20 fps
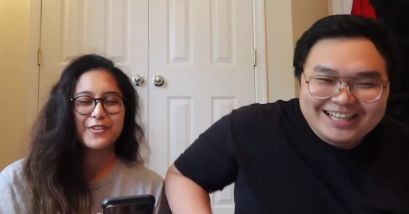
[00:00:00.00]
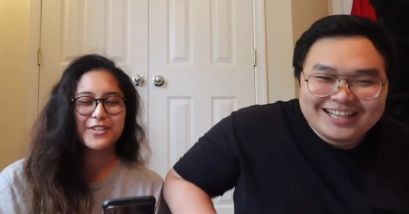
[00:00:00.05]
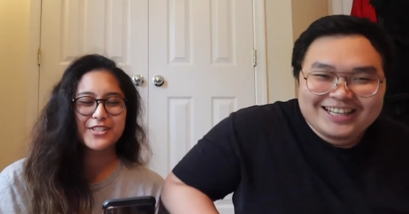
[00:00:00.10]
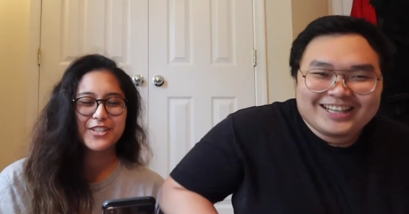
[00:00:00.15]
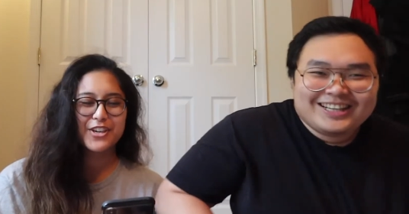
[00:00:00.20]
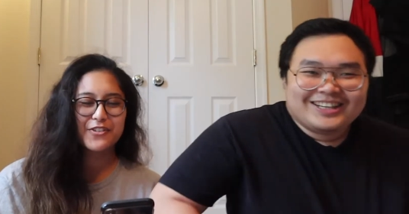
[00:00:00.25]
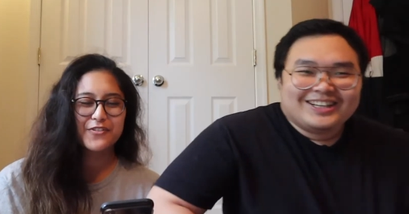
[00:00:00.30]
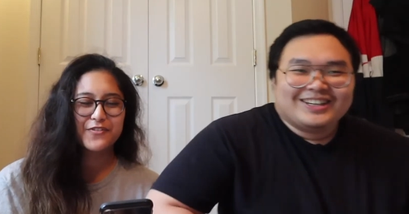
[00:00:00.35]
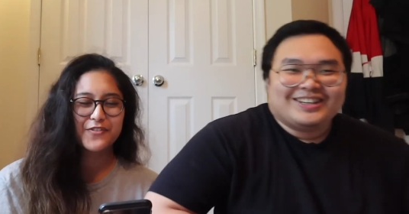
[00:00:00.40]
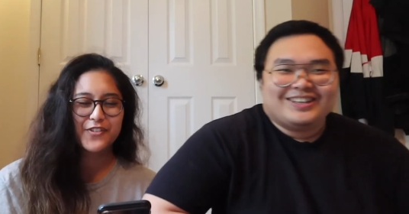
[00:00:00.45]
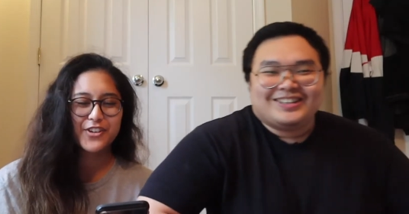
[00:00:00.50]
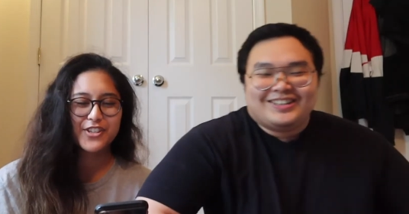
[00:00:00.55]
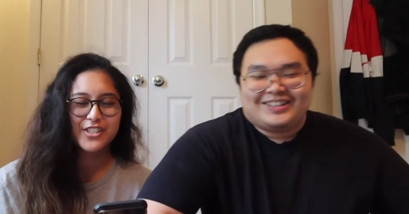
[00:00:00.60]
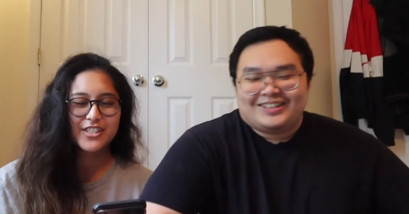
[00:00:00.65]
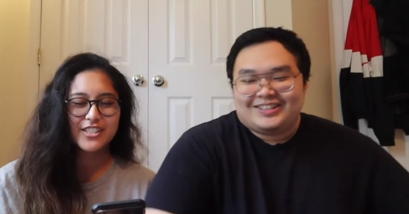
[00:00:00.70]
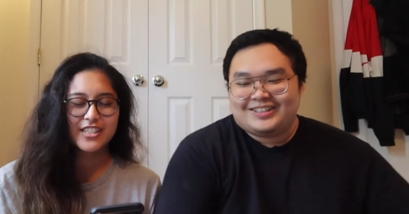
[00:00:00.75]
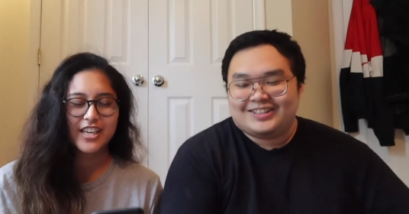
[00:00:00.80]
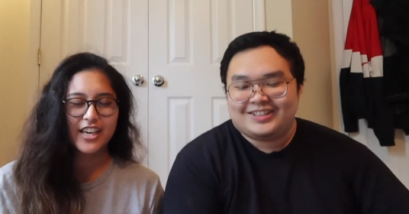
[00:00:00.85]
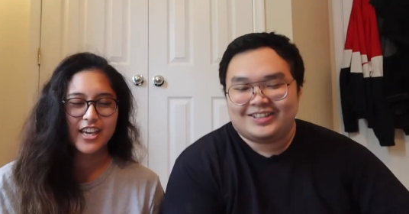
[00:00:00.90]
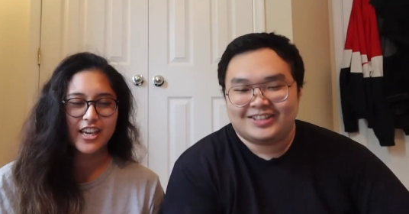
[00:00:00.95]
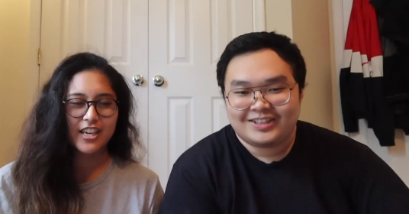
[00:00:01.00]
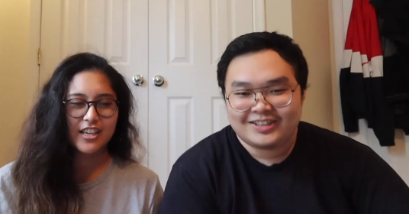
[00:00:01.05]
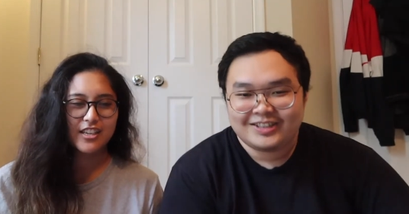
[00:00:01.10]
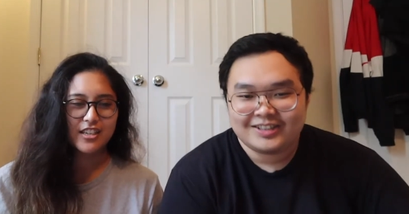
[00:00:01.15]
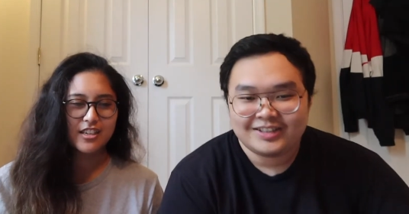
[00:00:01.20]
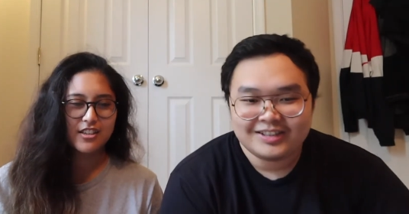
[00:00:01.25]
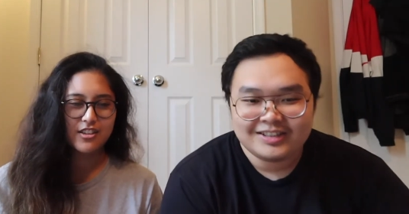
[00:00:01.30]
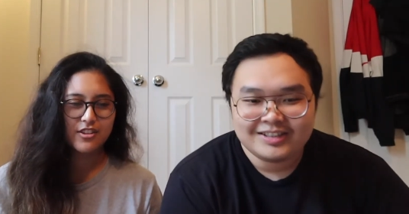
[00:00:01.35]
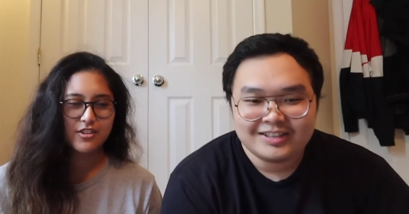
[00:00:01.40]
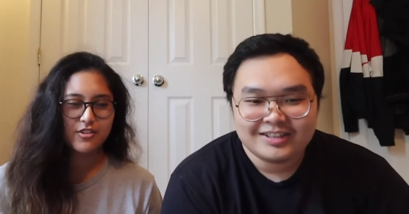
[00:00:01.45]
Speaker 1: was our first date?
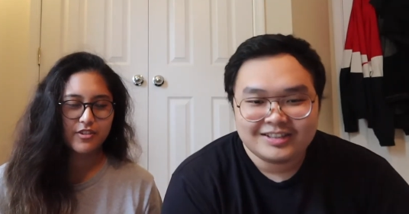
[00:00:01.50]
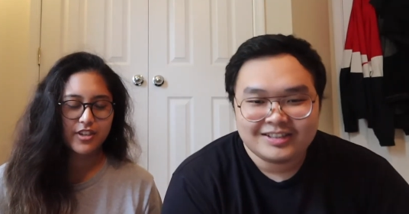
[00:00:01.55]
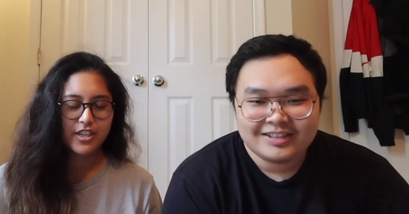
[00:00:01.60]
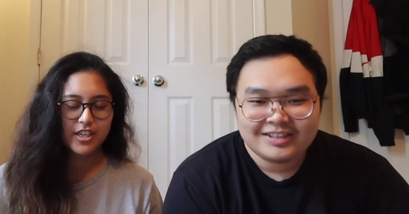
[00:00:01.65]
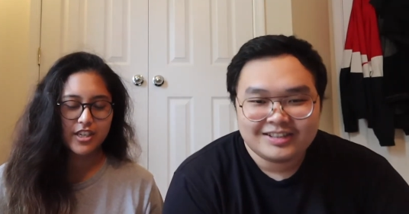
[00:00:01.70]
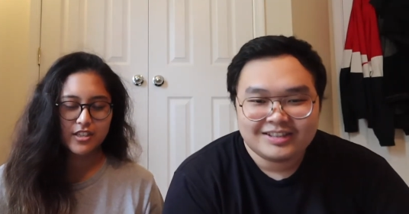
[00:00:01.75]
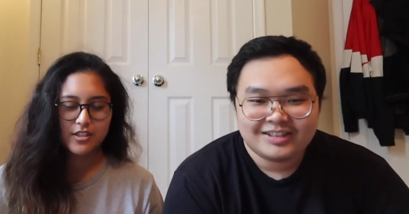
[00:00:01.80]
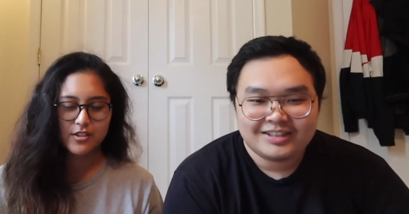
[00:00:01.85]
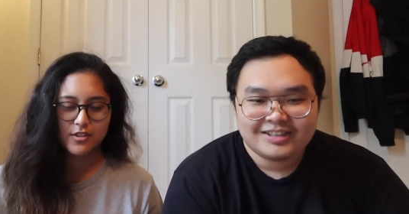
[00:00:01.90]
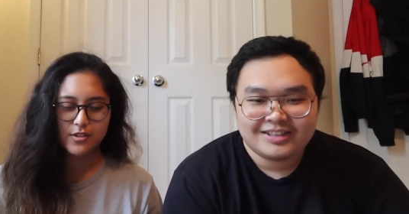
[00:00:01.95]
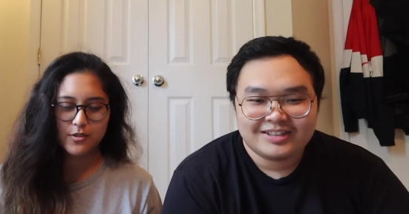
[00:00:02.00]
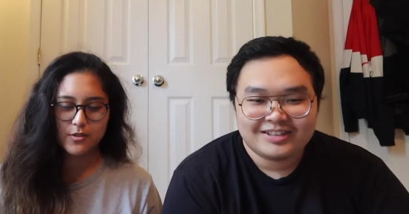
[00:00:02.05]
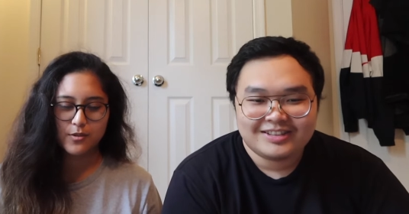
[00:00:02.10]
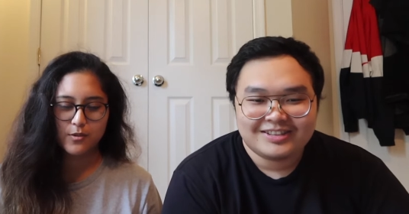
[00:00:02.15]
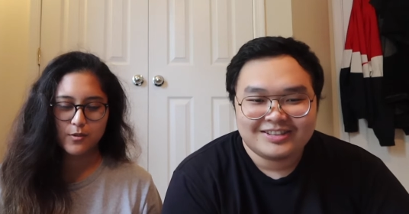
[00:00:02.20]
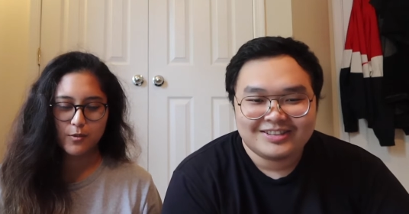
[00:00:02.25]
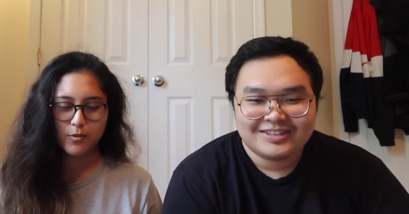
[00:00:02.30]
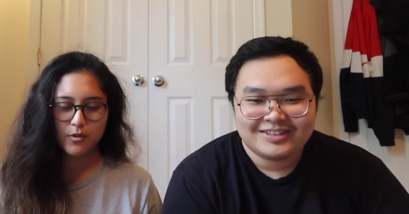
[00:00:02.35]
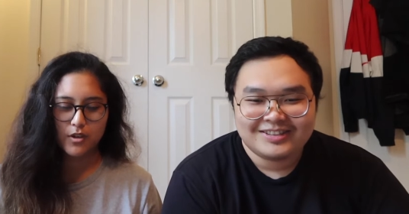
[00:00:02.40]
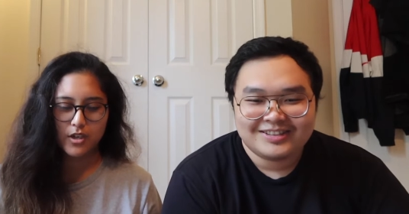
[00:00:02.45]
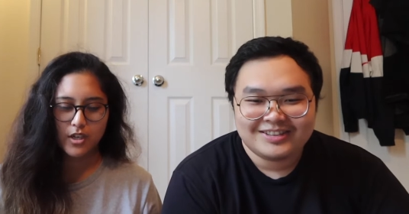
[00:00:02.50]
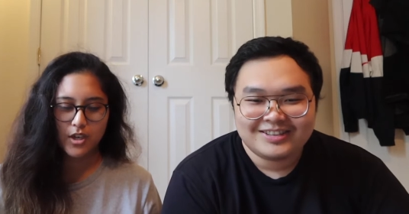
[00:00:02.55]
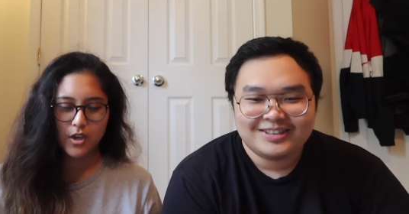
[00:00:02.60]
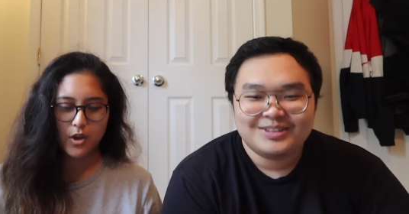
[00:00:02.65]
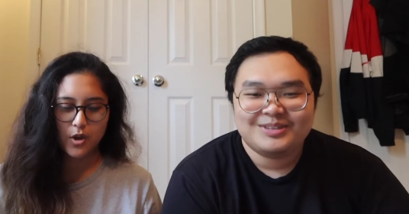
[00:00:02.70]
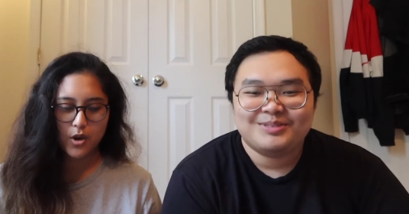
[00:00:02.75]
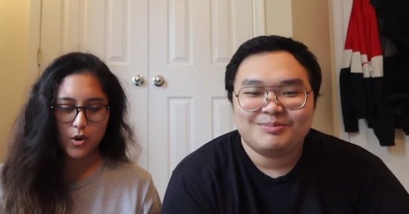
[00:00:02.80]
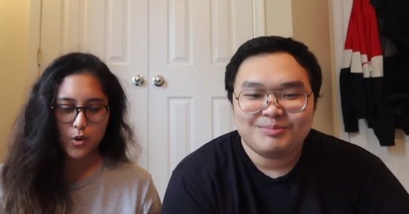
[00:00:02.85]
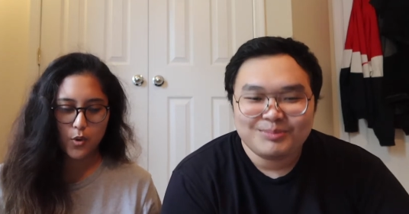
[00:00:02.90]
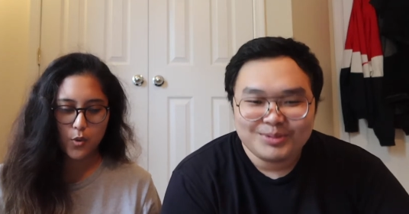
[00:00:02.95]
Three, two,
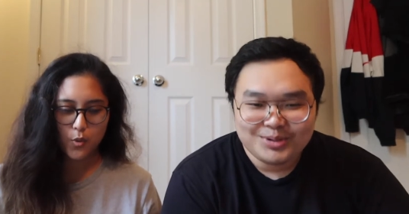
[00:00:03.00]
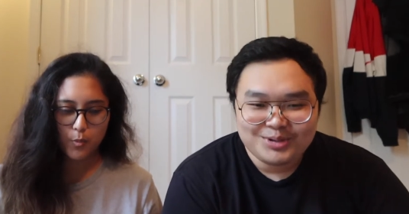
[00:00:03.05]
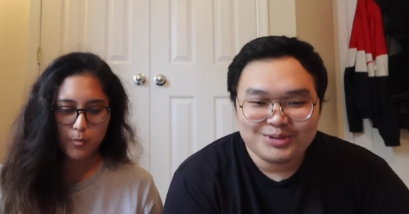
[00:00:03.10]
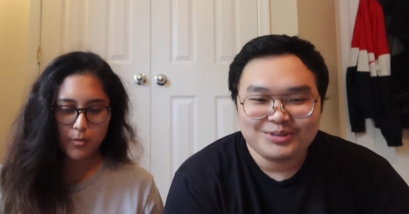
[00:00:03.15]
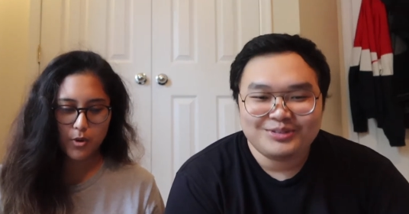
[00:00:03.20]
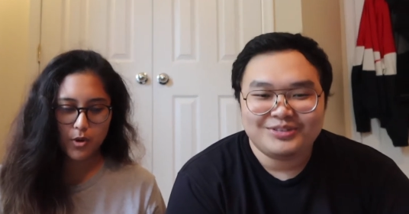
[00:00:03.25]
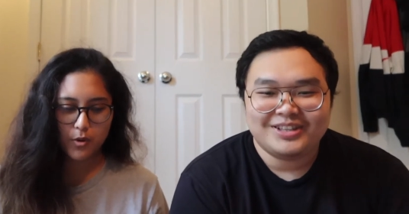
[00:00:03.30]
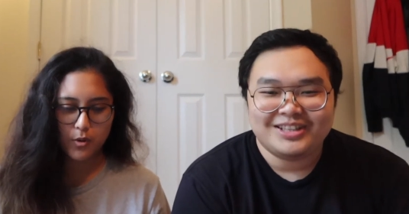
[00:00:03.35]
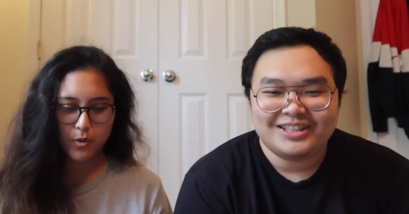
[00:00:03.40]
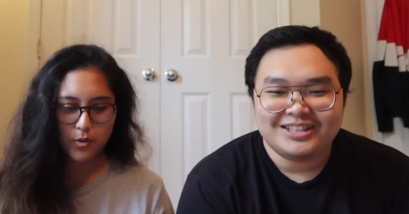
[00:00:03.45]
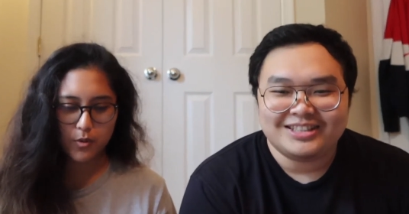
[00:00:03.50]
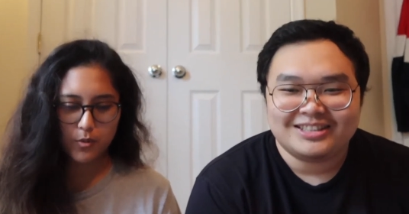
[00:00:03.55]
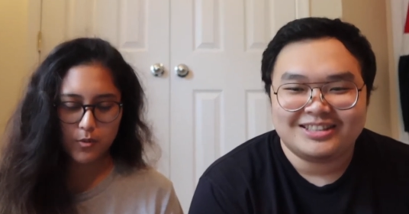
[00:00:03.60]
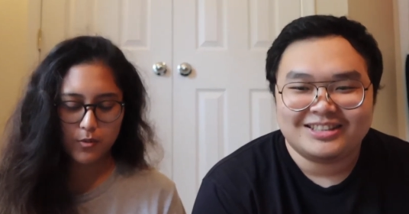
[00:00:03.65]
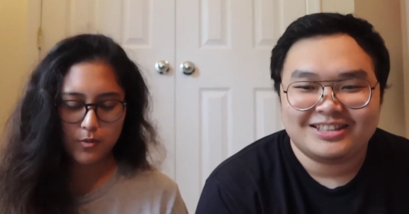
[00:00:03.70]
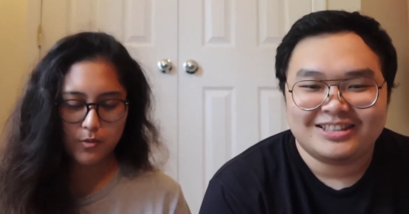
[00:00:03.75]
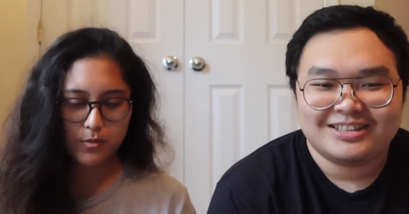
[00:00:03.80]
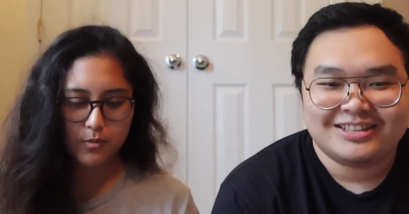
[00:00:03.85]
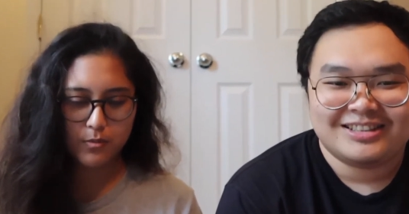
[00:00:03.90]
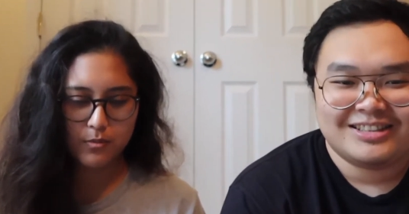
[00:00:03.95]
one. Movies. Uma,